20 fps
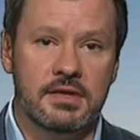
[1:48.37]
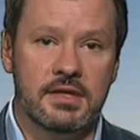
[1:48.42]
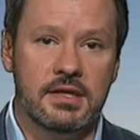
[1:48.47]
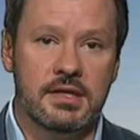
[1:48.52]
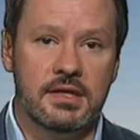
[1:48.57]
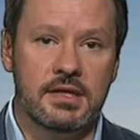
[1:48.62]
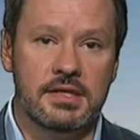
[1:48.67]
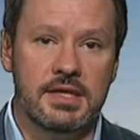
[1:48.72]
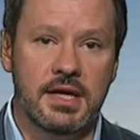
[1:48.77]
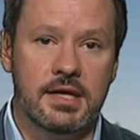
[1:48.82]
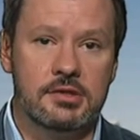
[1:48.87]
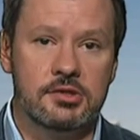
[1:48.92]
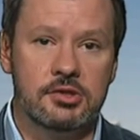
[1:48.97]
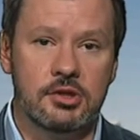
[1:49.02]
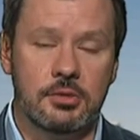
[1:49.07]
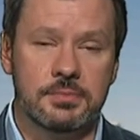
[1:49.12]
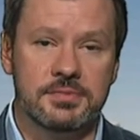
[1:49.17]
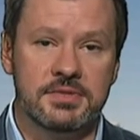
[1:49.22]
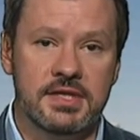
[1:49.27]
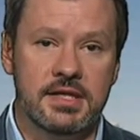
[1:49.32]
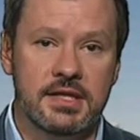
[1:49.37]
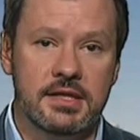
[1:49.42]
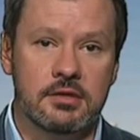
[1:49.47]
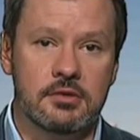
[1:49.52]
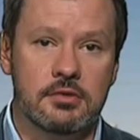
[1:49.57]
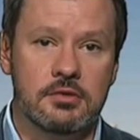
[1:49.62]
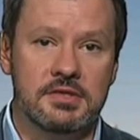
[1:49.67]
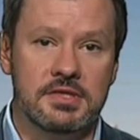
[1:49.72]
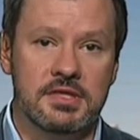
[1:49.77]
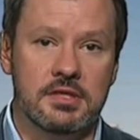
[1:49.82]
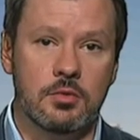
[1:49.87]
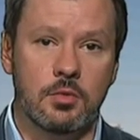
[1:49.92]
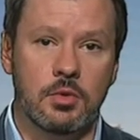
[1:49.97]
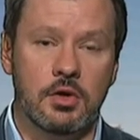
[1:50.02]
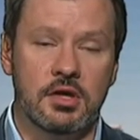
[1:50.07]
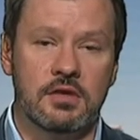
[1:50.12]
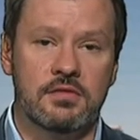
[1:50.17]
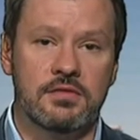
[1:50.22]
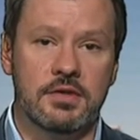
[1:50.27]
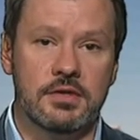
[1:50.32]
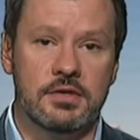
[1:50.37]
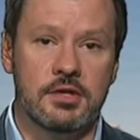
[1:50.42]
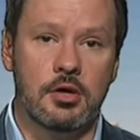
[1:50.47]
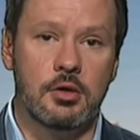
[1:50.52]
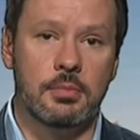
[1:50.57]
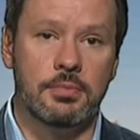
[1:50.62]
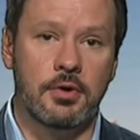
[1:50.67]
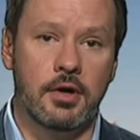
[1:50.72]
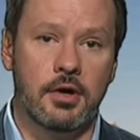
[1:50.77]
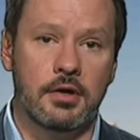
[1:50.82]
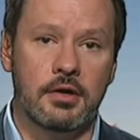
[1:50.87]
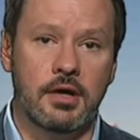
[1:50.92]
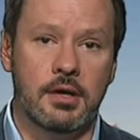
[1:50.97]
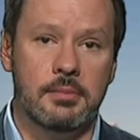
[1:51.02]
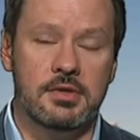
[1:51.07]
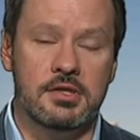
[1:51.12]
a young job seeker who's in the work for the Dole program